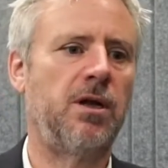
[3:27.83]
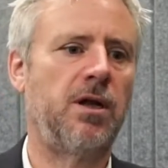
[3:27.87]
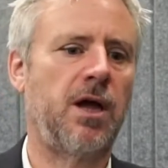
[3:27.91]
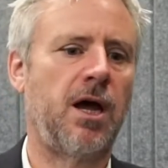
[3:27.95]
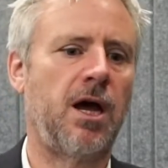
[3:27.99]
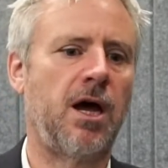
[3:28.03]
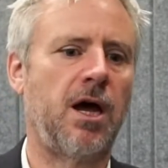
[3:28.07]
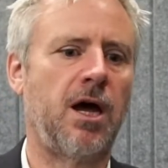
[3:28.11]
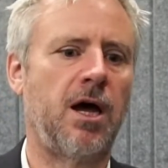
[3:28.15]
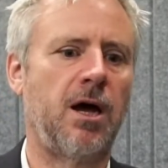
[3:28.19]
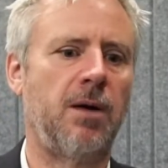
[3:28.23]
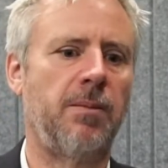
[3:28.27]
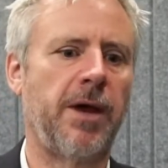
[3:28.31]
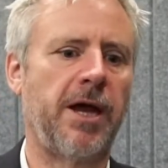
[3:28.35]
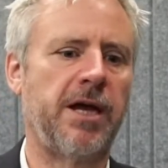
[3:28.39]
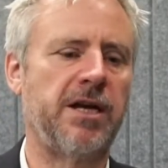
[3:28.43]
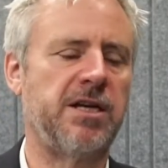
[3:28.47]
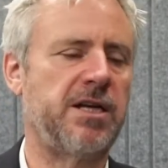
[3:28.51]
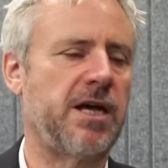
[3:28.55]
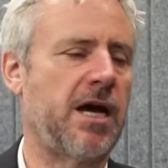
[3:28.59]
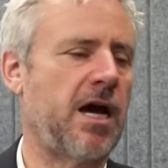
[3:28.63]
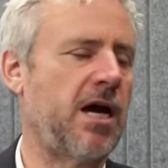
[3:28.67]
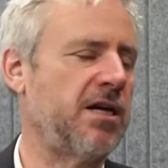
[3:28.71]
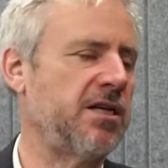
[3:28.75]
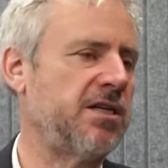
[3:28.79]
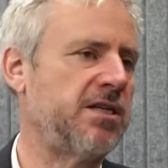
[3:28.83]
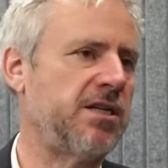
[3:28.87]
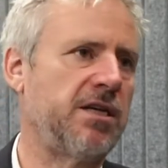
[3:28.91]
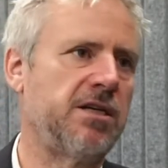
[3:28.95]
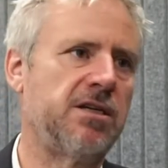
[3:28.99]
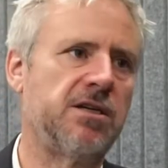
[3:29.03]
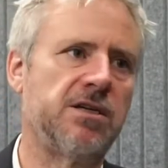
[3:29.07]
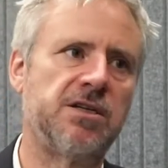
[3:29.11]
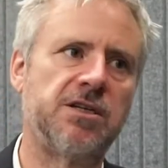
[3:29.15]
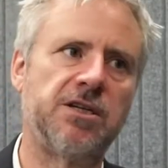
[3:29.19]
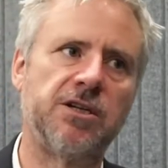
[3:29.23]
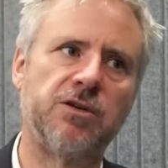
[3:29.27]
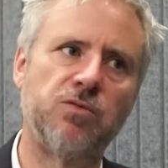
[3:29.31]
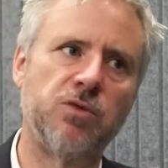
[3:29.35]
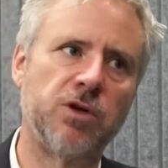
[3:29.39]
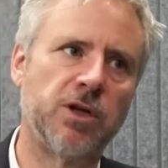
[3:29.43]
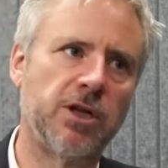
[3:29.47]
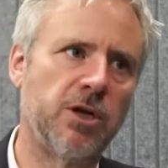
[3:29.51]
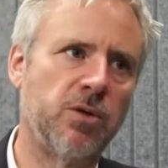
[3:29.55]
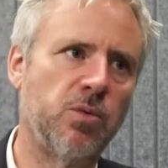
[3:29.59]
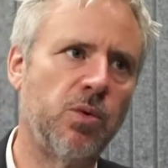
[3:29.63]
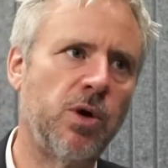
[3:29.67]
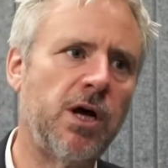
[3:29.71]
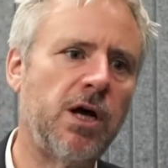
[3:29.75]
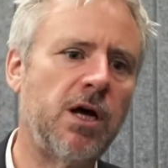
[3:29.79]
and data centres did
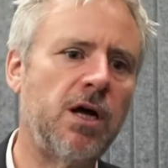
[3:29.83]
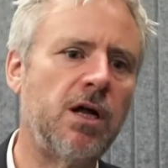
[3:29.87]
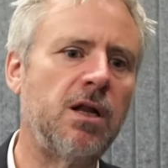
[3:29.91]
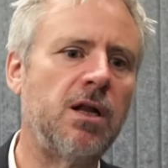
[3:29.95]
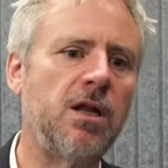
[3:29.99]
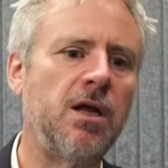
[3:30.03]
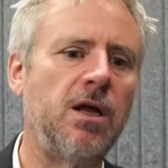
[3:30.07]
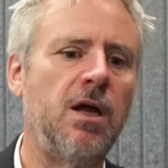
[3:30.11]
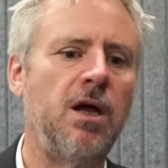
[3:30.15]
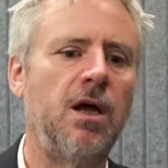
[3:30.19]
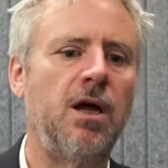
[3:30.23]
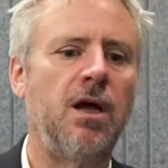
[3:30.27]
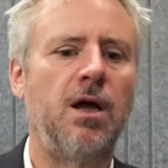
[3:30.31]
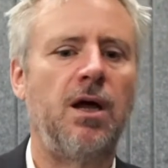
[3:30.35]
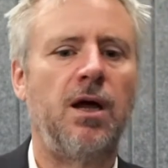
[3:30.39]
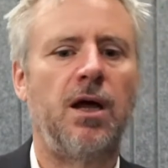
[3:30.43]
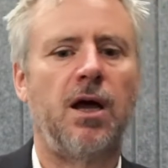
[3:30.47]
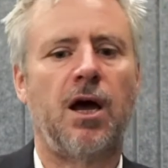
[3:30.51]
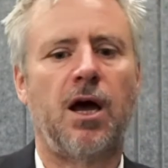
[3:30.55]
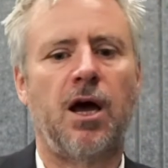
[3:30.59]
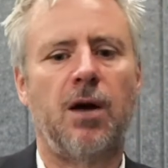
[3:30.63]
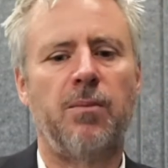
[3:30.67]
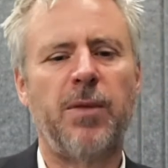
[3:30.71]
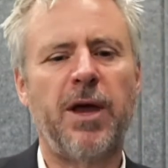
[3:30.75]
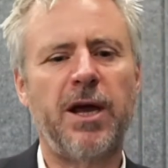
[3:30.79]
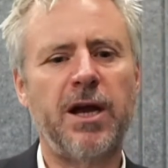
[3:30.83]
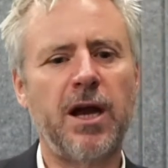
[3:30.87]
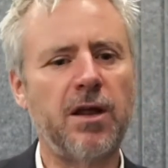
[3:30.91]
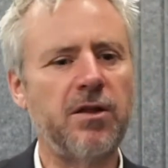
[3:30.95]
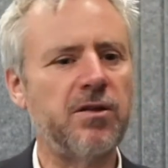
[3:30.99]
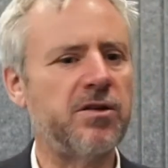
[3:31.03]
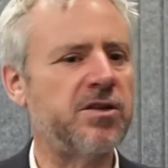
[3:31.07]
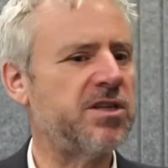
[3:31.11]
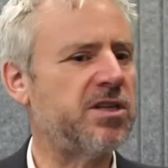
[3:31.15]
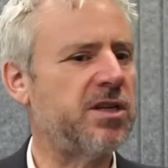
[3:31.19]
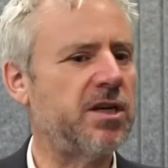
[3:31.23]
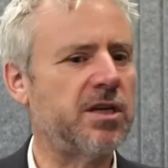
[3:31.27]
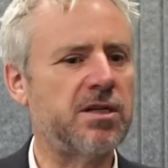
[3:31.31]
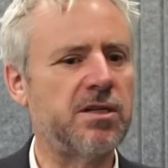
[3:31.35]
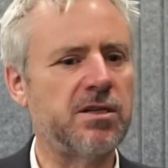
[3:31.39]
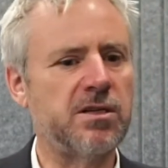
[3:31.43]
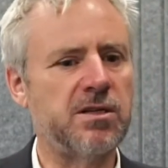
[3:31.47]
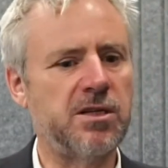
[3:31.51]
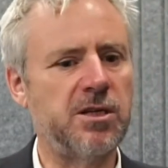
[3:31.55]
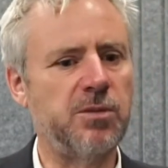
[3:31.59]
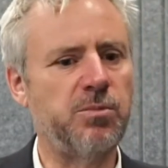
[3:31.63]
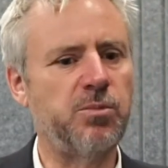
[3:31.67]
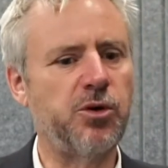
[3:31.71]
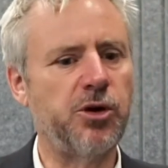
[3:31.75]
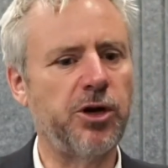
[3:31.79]
really well, and other sectors
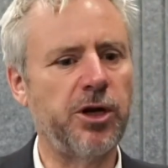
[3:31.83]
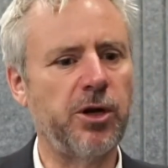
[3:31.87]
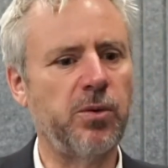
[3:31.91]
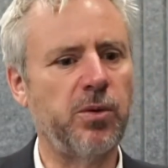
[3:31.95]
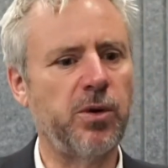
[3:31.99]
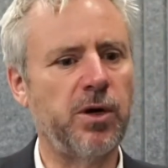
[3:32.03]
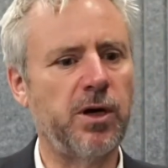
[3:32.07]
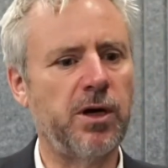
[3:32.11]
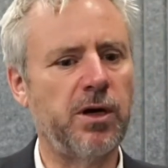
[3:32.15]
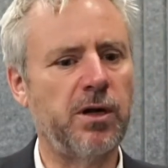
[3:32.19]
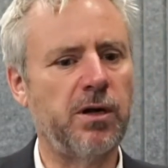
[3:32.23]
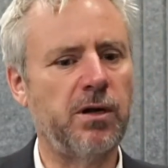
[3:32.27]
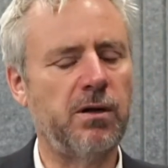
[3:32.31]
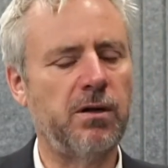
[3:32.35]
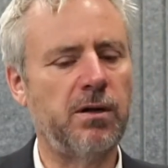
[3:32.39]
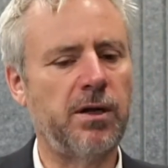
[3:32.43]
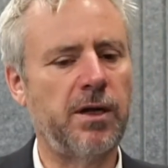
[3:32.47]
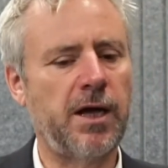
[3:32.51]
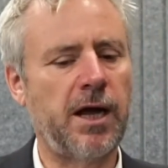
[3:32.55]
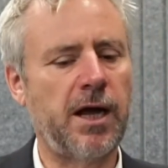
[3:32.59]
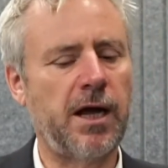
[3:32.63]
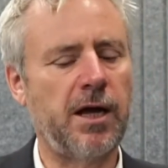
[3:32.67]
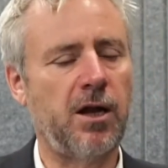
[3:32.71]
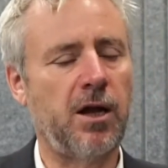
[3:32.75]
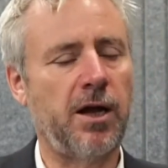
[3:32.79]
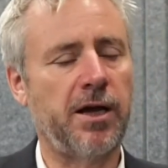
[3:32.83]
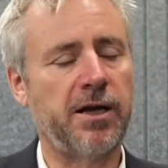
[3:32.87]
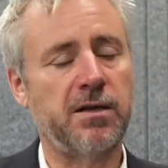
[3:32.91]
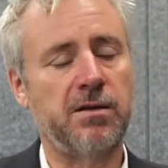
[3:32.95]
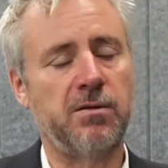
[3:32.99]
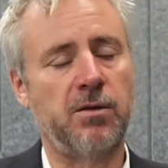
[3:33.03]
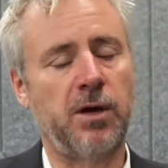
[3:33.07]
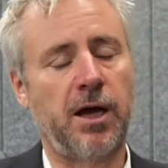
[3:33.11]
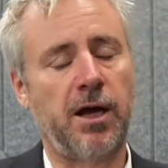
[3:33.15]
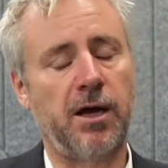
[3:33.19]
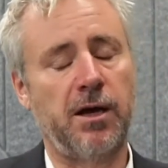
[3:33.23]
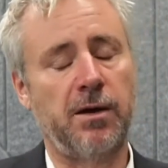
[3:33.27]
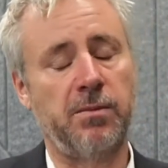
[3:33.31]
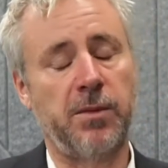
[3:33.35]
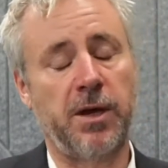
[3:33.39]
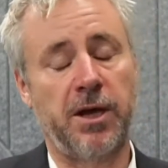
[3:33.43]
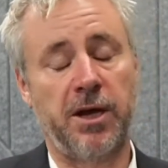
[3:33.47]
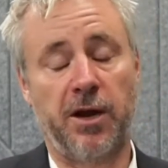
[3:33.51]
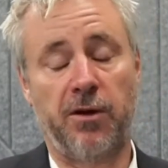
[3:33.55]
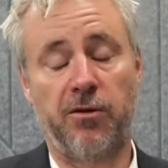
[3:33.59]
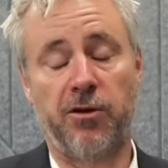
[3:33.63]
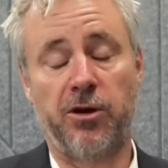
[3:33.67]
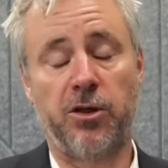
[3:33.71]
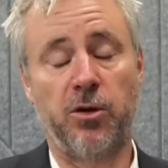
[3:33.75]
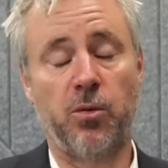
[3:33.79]
did pretty well, like an
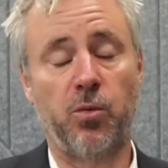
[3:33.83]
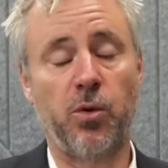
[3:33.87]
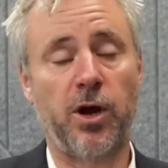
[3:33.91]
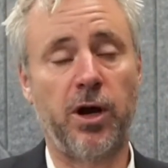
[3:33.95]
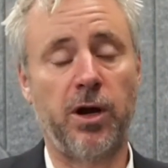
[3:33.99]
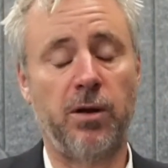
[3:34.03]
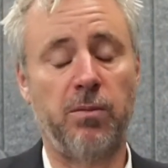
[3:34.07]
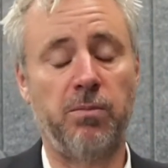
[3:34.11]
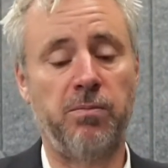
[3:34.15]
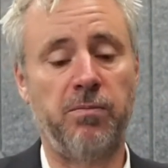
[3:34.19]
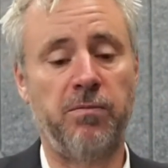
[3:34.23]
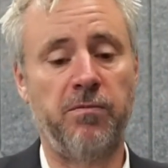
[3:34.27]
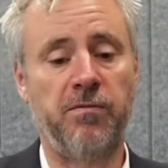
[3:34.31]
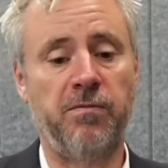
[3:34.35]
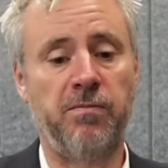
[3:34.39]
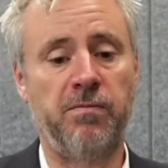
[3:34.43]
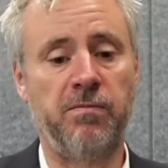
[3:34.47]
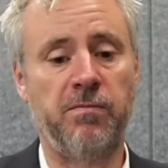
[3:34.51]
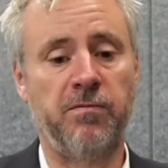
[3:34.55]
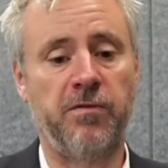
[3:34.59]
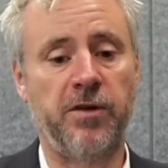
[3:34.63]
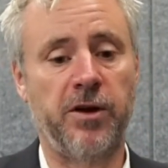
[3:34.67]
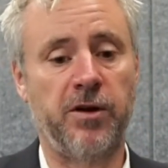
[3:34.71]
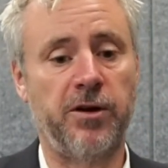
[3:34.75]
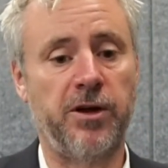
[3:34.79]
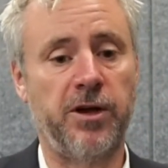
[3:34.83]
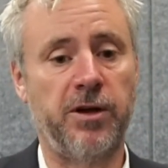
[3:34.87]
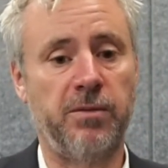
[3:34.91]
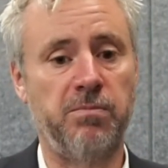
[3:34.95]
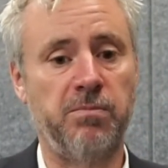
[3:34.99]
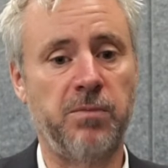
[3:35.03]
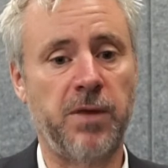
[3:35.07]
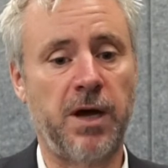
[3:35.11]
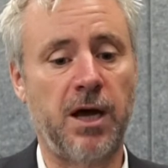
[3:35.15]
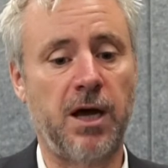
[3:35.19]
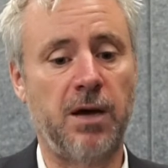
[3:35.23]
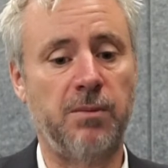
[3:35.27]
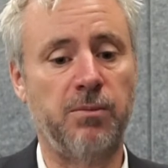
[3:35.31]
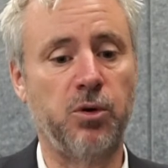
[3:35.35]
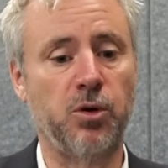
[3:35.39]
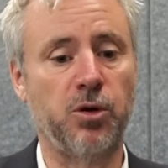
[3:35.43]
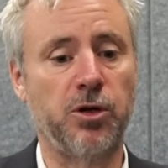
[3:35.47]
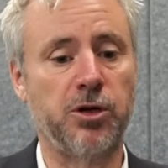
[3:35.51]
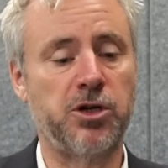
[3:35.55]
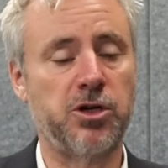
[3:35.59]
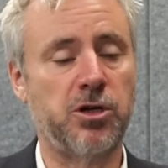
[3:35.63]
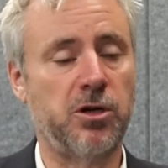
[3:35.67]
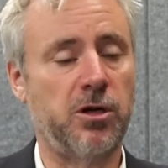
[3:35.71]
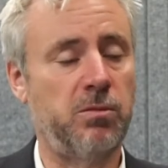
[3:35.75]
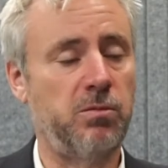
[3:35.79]
area that we're very
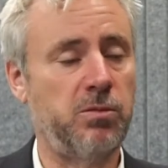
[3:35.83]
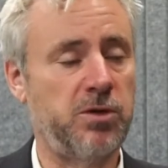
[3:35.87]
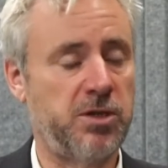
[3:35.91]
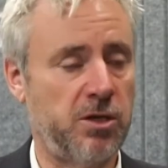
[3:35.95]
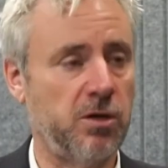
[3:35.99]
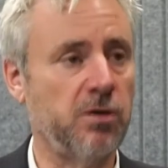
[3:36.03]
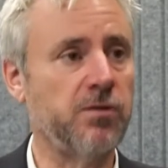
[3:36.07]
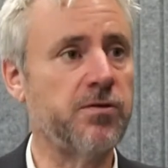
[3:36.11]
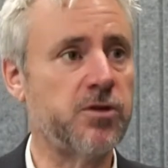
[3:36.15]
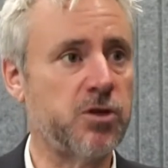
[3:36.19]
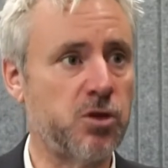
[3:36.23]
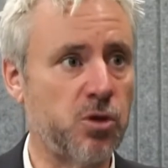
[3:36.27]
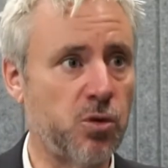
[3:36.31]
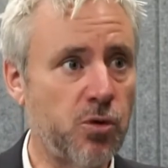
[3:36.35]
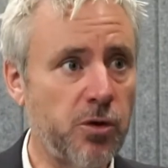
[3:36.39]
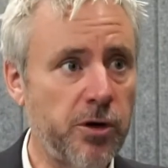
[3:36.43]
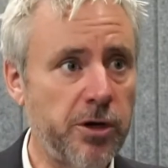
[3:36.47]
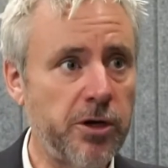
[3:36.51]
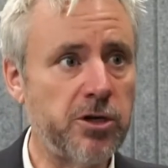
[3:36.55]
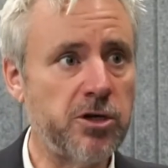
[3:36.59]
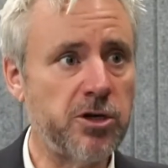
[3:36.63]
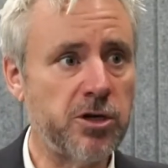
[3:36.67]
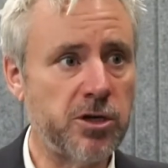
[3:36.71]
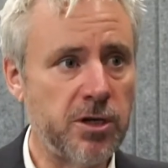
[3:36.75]
bullish on, self-storage.